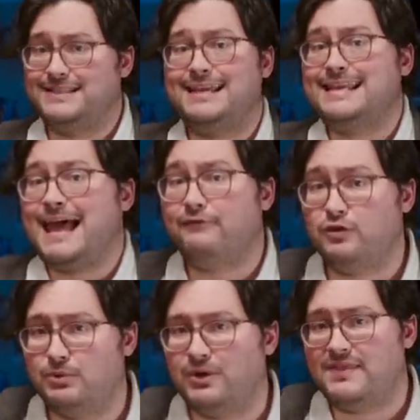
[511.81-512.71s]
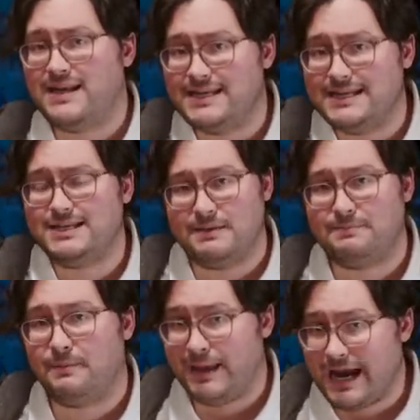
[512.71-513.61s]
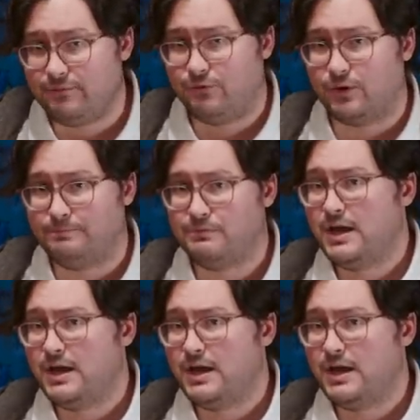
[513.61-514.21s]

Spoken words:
It's inevitable, and they need to be prepared for it.